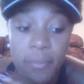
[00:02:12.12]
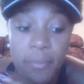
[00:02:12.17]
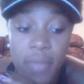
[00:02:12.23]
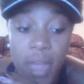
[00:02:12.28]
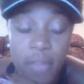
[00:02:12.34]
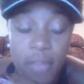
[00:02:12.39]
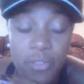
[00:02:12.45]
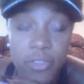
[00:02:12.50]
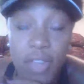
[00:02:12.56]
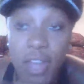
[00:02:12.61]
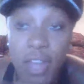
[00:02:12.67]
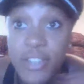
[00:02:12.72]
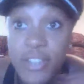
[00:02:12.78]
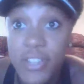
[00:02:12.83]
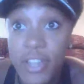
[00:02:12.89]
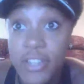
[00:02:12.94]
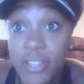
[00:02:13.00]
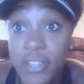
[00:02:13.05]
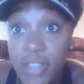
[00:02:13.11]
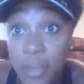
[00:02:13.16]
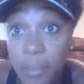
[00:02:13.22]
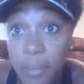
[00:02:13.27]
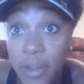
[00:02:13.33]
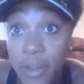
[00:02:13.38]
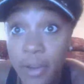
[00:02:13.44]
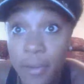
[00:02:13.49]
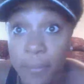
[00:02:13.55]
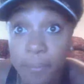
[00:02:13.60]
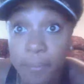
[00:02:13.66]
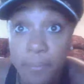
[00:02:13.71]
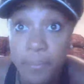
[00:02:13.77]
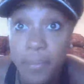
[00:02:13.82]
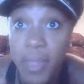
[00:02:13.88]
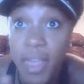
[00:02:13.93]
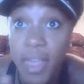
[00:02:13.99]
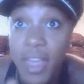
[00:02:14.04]
after that, I decided to cut my hair
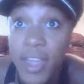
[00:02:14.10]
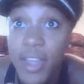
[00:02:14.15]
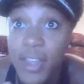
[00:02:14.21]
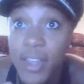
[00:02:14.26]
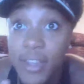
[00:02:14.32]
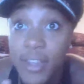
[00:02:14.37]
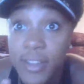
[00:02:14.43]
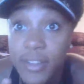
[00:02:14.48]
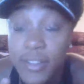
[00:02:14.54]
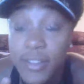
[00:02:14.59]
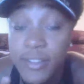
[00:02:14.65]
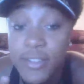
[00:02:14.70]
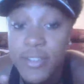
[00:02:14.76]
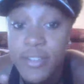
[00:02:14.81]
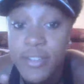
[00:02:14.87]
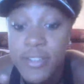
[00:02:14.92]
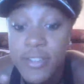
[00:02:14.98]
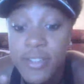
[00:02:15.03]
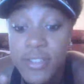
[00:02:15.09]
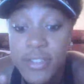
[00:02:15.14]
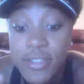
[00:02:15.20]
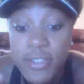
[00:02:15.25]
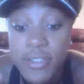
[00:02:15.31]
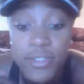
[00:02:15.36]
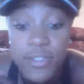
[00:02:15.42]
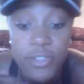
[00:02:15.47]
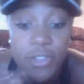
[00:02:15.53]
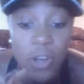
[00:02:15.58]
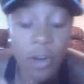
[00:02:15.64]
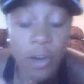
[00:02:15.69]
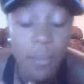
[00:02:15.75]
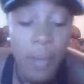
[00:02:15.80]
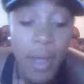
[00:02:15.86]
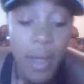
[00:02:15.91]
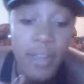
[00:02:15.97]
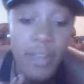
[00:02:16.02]
and
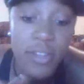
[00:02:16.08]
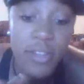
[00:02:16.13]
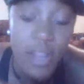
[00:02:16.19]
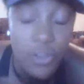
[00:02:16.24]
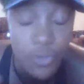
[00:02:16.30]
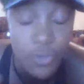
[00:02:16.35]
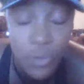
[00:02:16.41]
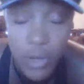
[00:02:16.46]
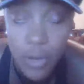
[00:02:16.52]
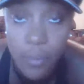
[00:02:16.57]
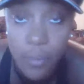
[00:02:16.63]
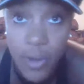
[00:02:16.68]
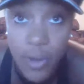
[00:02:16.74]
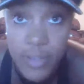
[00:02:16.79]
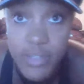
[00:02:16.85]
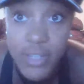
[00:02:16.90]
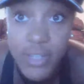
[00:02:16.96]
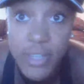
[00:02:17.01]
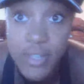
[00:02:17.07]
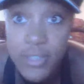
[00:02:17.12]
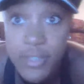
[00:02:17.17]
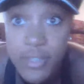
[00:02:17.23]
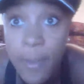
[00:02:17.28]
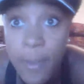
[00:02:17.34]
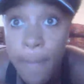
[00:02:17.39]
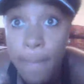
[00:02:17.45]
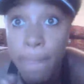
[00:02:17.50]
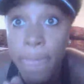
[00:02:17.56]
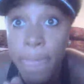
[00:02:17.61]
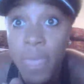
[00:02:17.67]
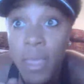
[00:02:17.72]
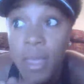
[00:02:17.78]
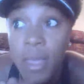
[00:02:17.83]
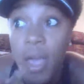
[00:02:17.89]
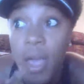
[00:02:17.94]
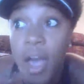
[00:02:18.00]
start my natural hair process.
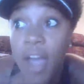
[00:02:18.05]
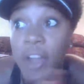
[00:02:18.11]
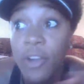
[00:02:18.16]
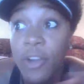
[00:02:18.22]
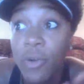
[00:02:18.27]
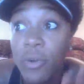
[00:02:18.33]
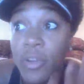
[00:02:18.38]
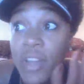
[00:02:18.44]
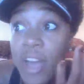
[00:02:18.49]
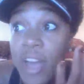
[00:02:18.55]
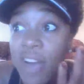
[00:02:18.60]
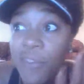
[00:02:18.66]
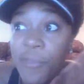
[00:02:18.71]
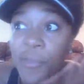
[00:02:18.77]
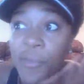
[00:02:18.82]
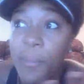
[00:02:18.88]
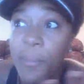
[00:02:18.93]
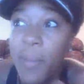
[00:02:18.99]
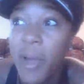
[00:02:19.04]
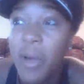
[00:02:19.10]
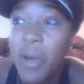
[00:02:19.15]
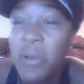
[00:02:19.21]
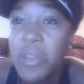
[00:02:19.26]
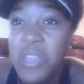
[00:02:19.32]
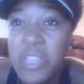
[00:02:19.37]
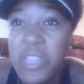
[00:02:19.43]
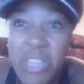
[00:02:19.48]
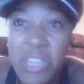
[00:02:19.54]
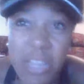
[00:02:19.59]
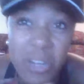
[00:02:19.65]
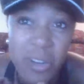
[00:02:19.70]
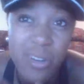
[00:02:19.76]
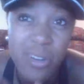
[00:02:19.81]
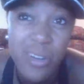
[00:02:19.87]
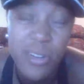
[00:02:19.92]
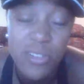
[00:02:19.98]
I grew it out for about a
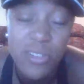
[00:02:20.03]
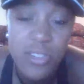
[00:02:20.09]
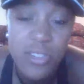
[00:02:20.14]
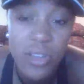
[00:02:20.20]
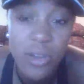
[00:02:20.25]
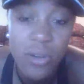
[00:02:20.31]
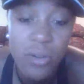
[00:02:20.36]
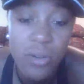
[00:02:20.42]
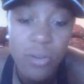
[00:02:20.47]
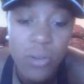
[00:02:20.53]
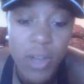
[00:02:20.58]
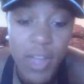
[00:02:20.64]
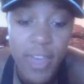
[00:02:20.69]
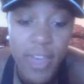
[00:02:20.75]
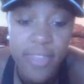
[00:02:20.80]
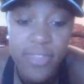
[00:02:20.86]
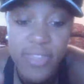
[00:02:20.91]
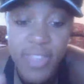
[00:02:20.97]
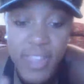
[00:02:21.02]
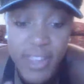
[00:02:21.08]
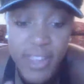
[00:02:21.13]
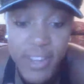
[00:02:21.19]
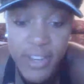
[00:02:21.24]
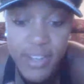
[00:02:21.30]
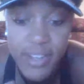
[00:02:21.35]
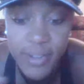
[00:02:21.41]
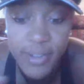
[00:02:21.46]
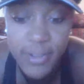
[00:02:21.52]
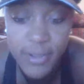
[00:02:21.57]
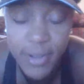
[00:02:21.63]
year or so, and then